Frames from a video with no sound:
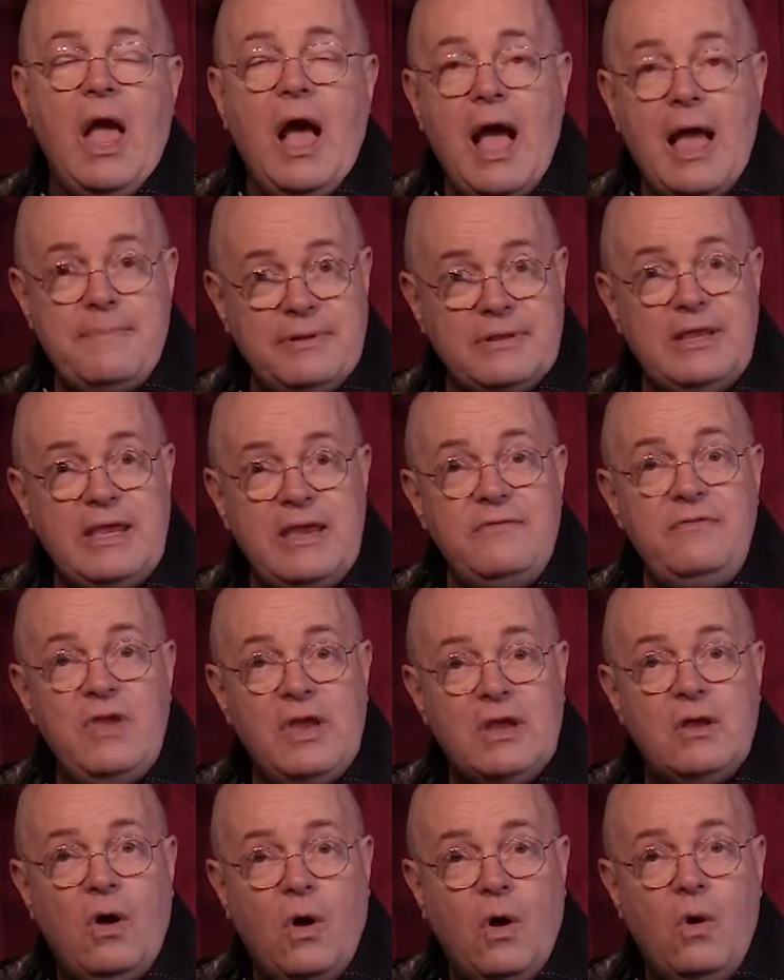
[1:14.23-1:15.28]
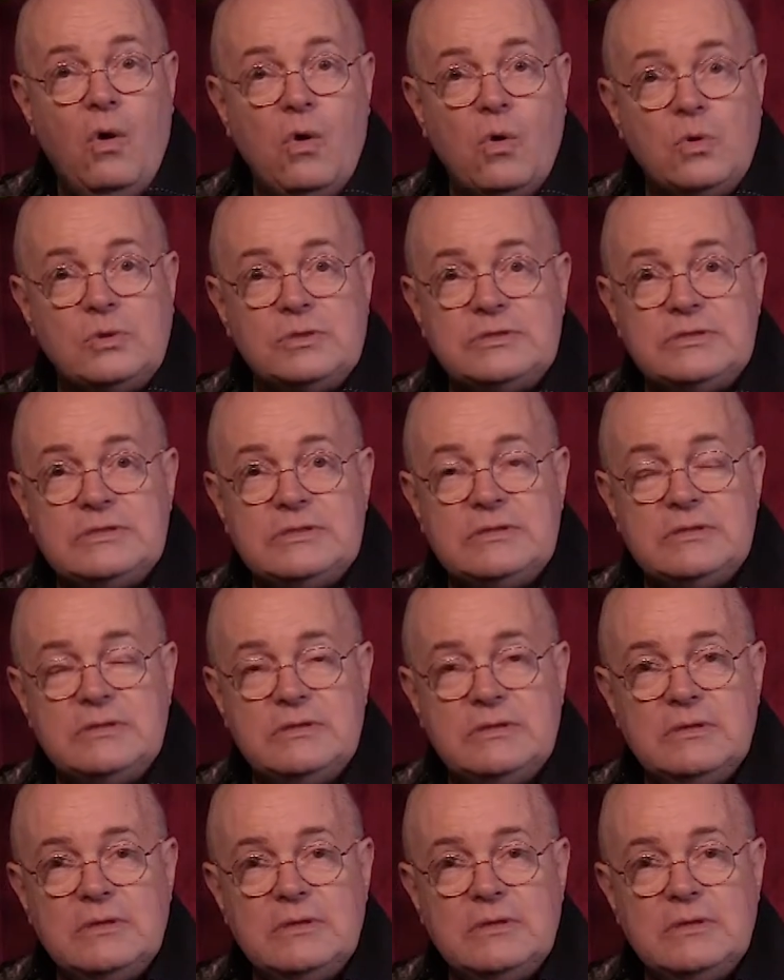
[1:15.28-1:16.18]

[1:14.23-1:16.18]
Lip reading: I believe in goals.